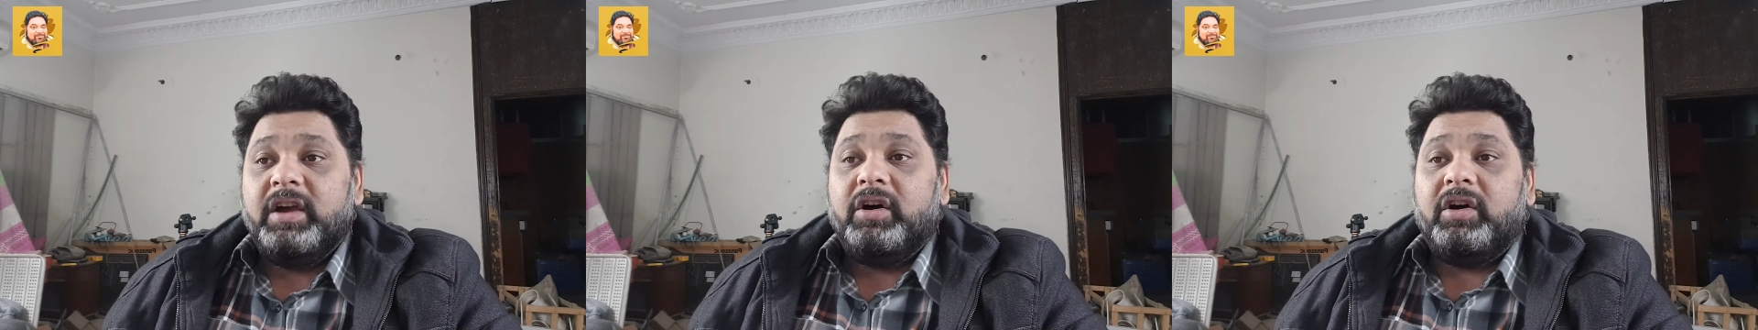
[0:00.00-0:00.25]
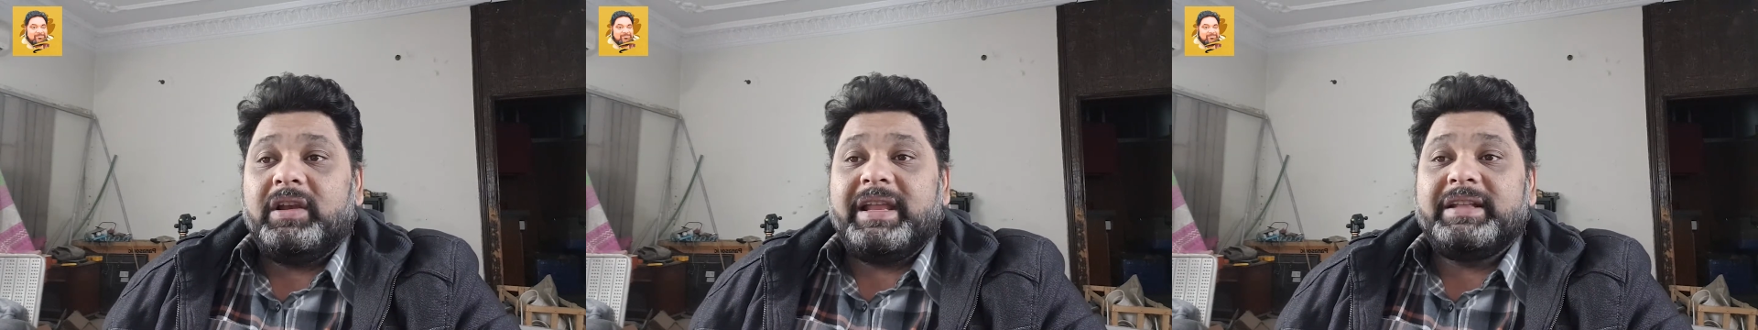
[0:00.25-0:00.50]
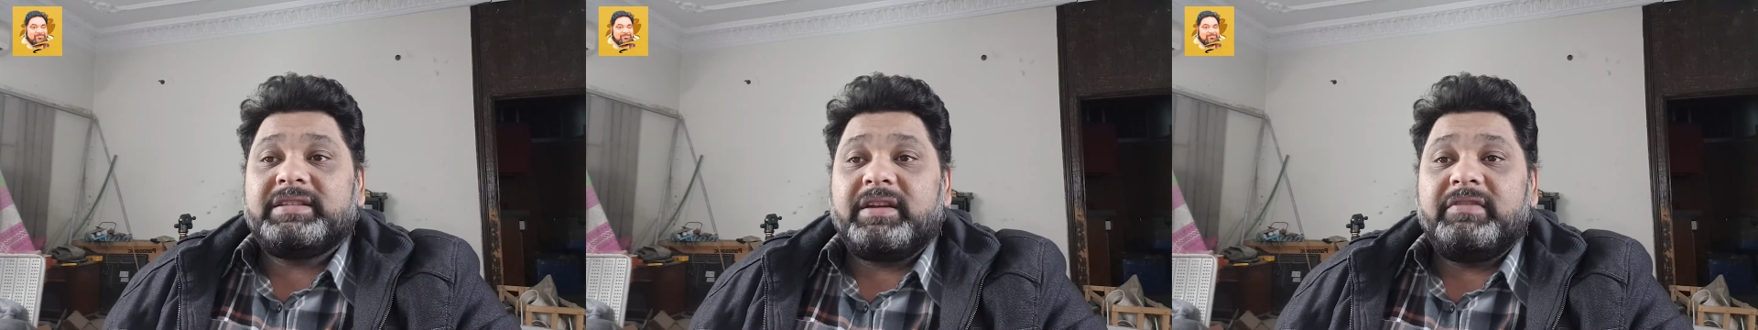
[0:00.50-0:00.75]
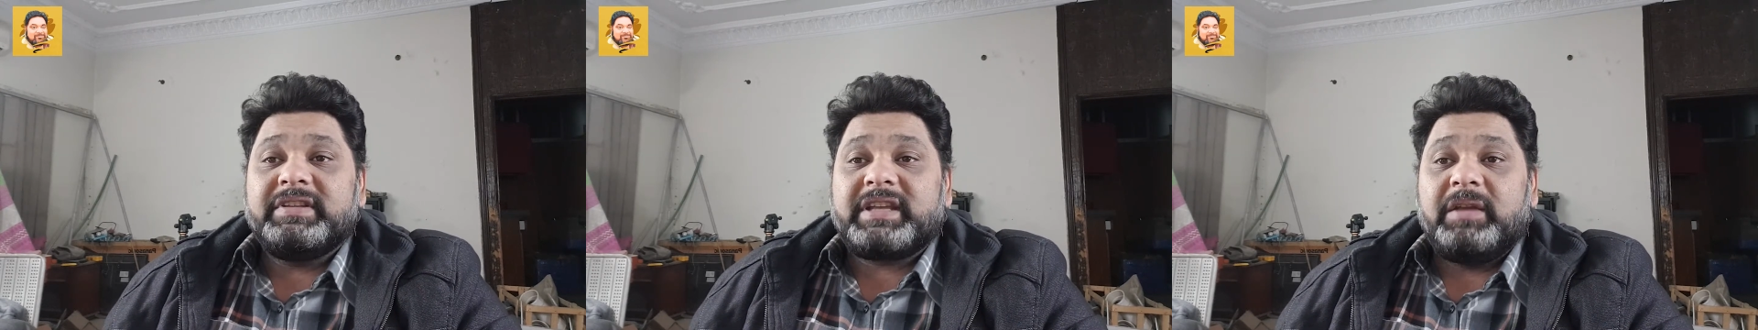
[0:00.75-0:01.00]
Online
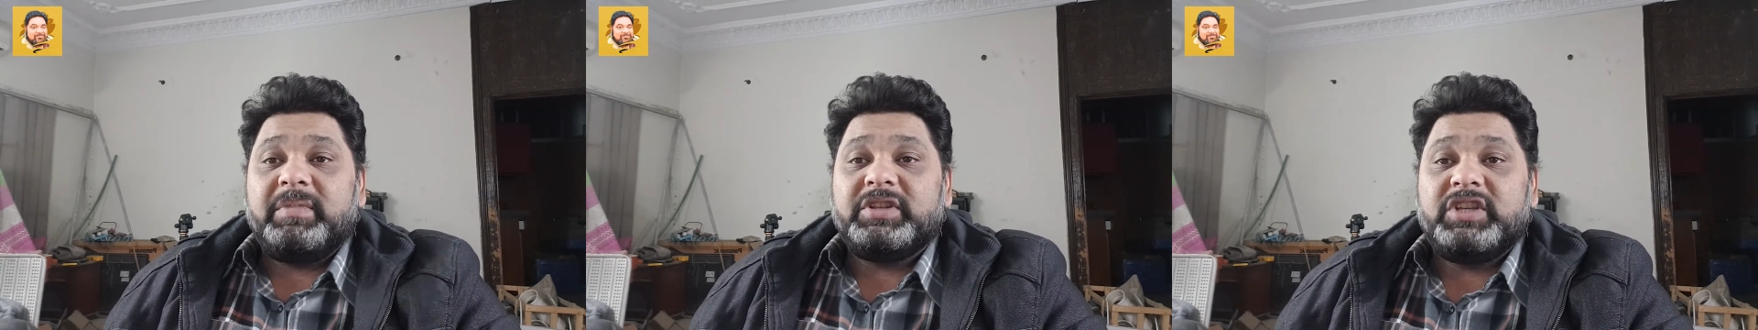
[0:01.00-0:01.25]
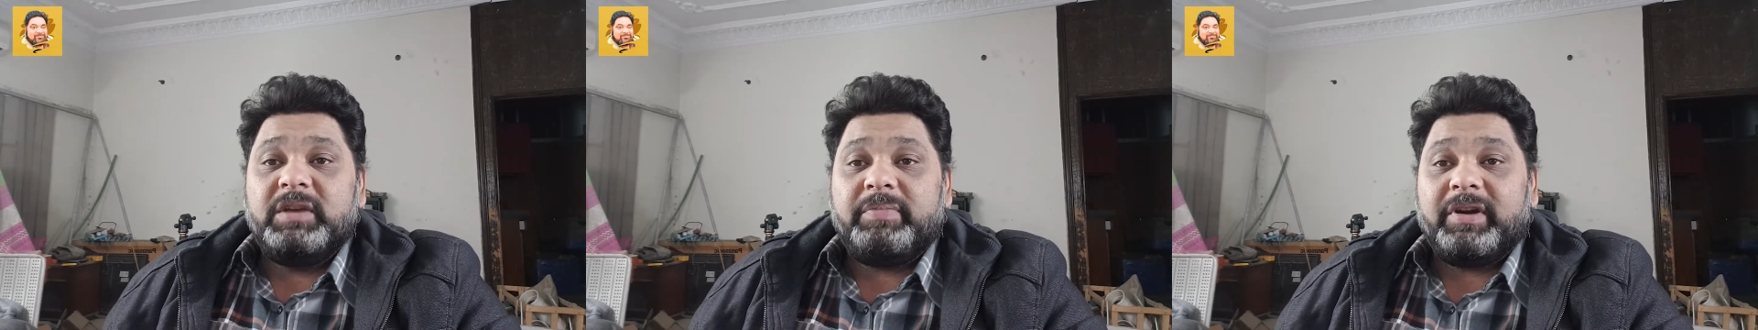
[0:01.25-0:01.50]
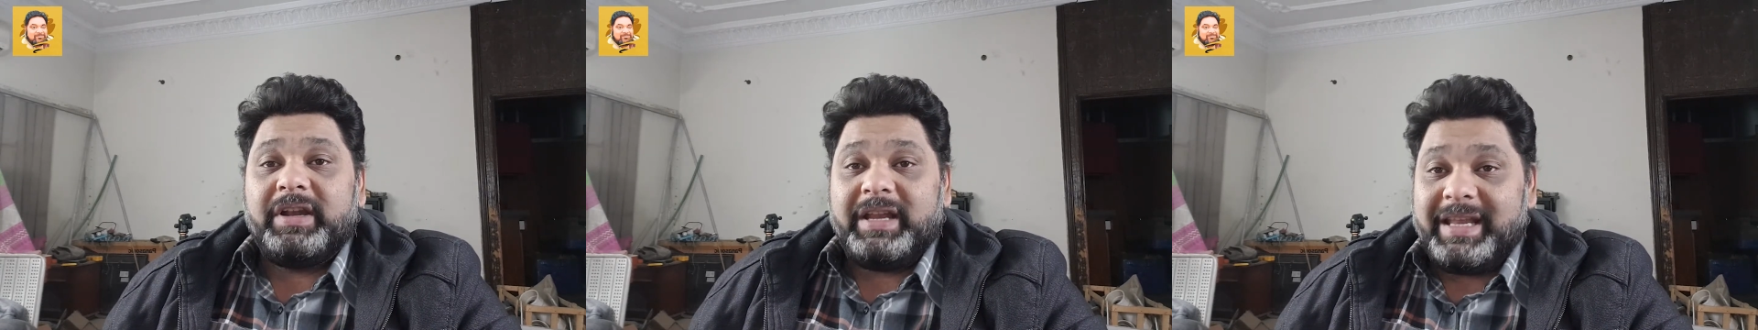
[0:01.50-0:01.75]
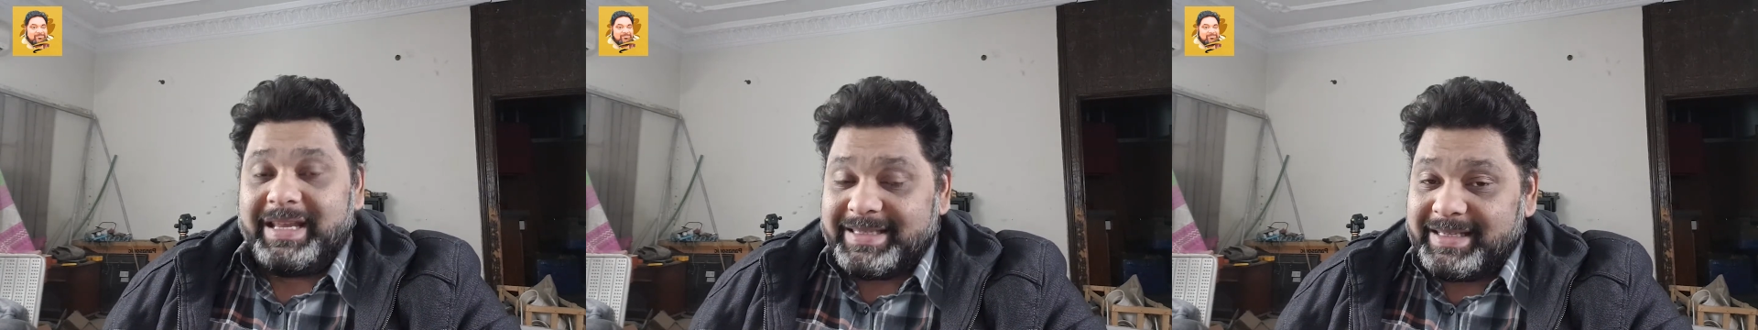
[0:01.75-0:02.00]
surveys can be cheaper and
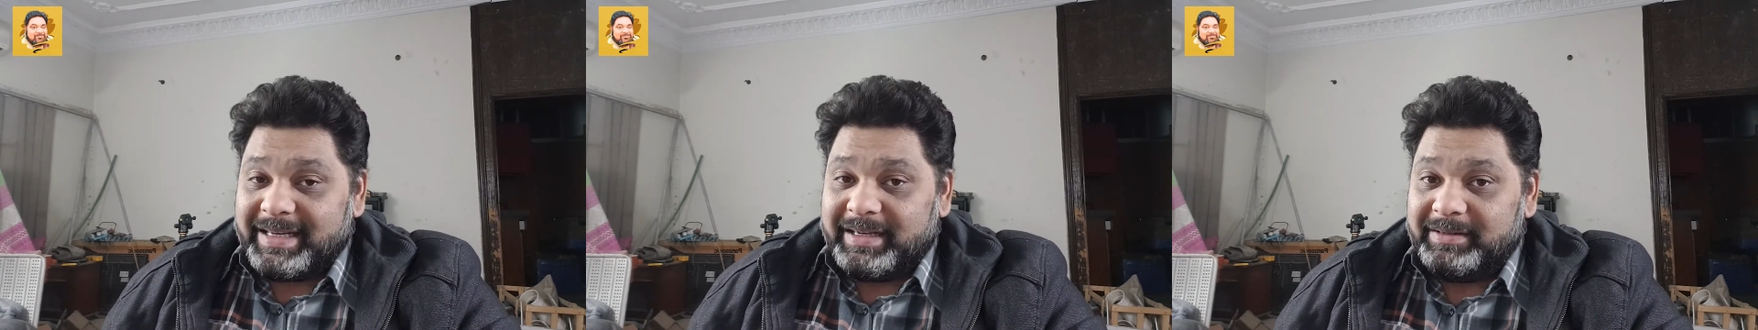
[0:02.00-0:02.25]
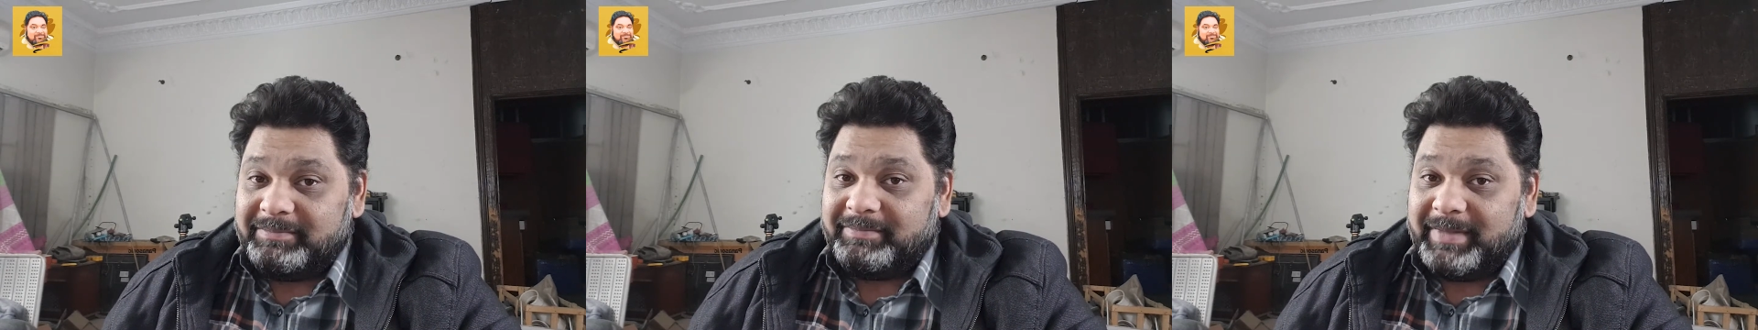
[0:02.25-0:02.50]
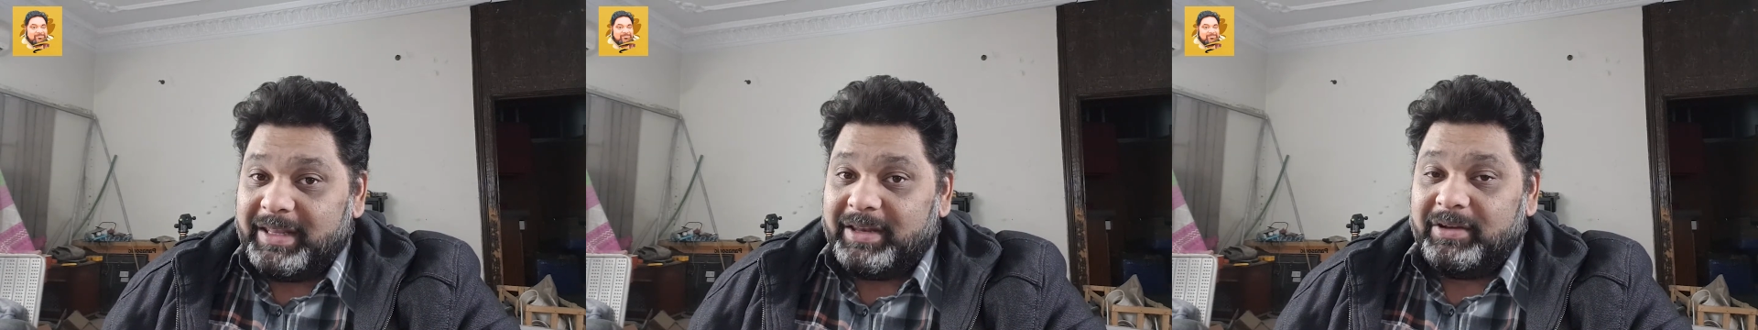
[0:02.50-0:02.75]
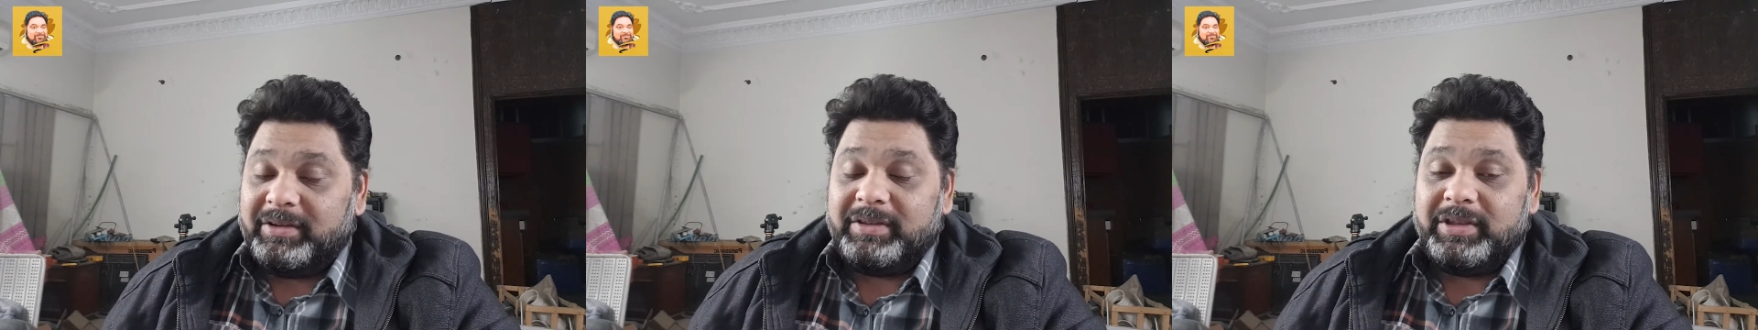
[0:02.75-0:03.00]
easier.
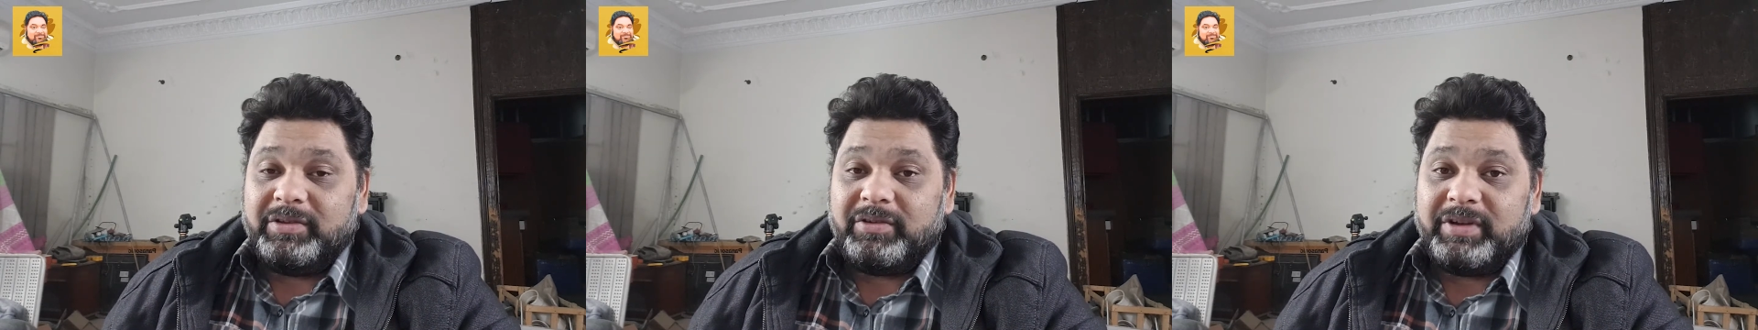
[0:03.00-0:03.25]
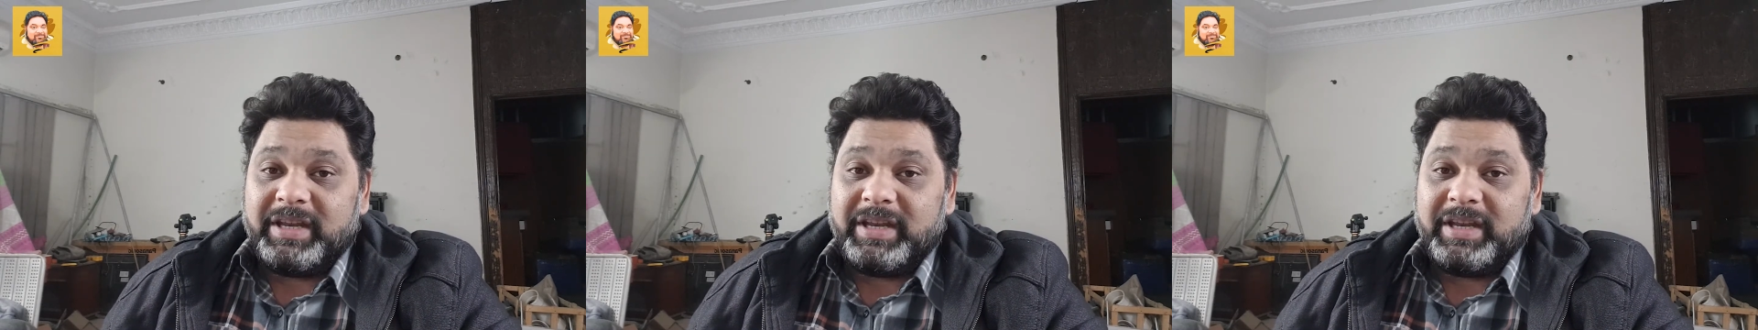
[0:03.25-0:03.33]
You don't